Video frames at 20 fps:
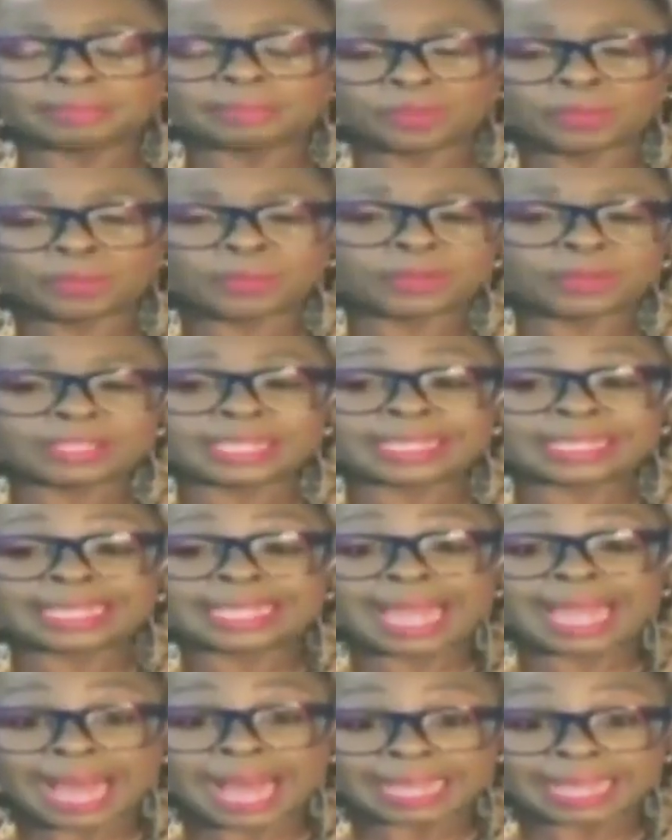blueprint
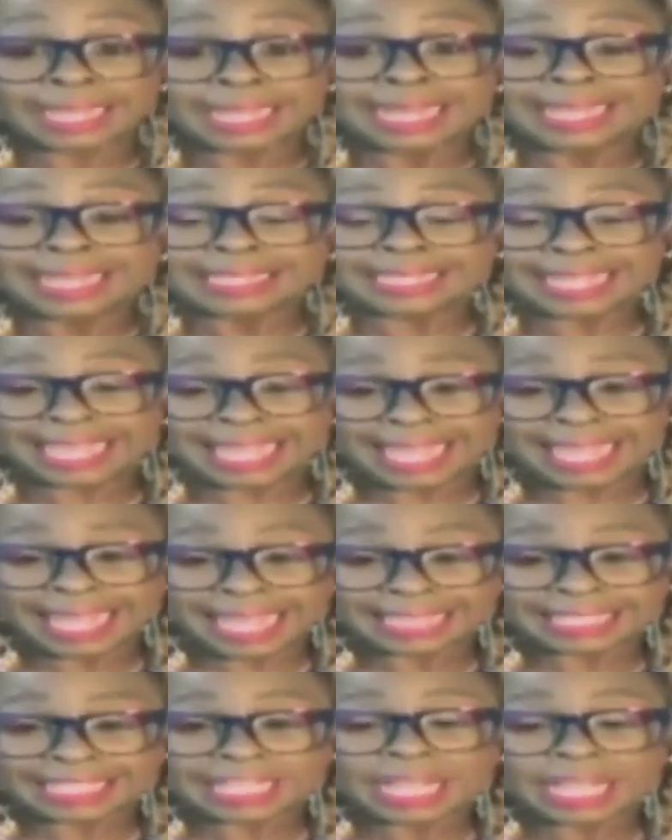that he had to
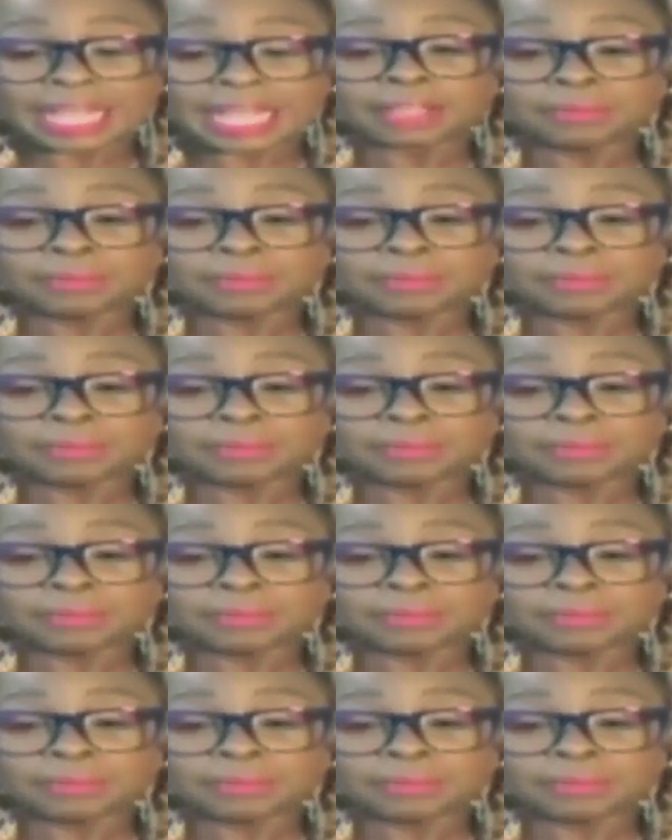get